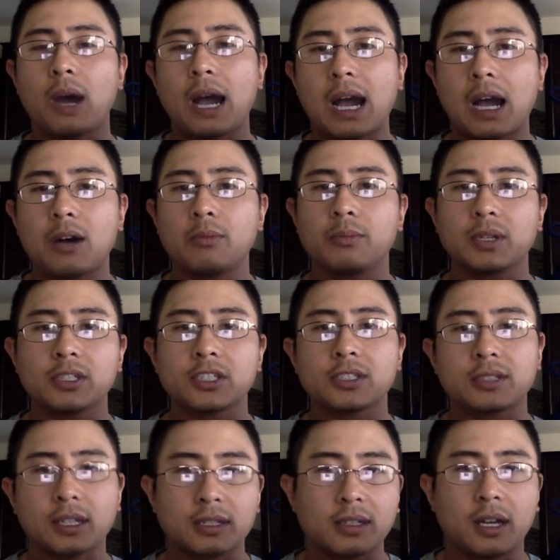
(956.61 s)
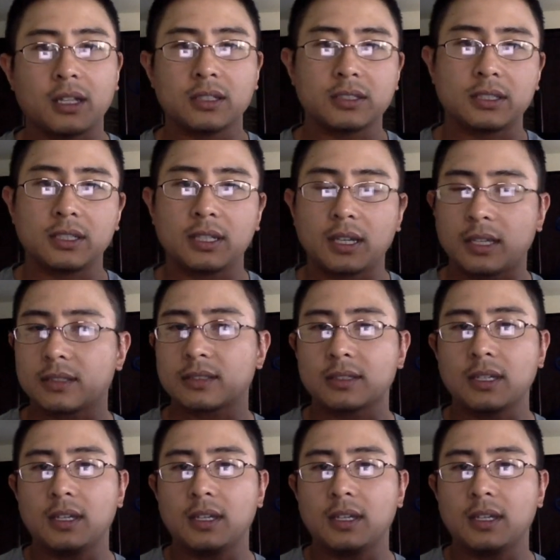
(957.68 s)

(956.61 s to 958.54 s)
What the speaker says: how much technology has